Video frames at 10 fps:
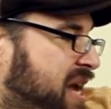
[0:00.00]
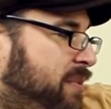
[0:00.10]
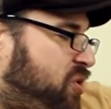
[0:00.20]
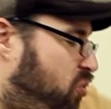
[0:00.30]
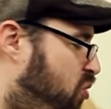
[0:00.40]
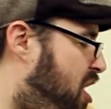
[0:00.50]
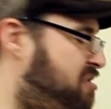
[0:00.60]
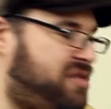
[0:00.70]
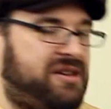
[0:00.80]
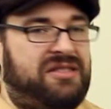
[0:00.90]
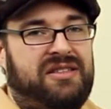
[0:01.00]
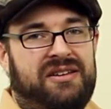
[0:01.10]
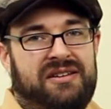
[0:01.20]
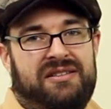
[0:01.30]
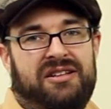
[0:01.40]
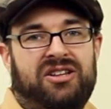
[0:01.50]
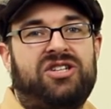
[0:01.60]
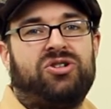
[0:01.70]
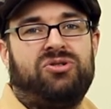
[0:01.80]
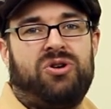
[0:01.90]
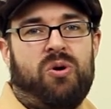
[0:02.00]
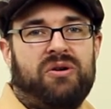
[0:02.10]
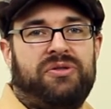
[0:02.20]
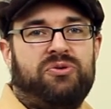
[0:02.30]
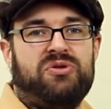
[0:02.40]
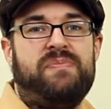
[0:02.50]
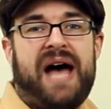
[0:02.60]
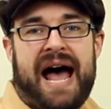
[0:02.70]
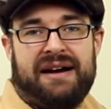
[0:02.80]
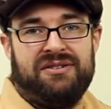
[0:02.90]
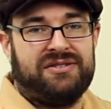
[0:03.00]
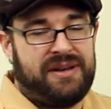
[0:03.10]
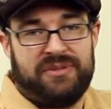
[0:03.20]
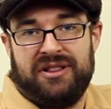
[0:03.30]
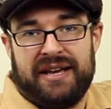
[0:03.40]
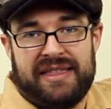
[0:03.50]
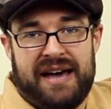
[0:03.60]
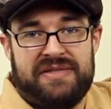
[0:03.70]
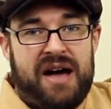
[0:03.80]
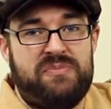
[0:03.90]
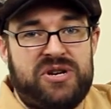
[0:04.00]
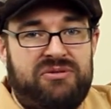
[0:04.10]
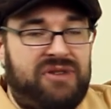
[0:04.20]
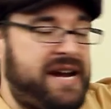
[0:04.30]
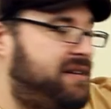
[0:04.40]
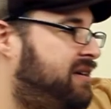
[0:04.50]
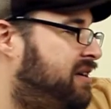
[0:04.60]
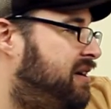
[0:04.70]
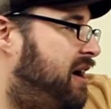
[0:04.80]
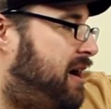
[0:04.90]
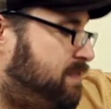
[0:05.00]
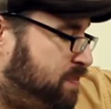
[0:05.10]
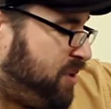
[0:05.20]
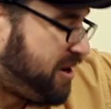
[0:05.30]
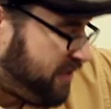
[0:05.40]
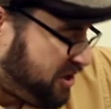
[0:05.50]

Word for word: able to run the, the electrical cord through the back or something like that. That would be great. Um, but I've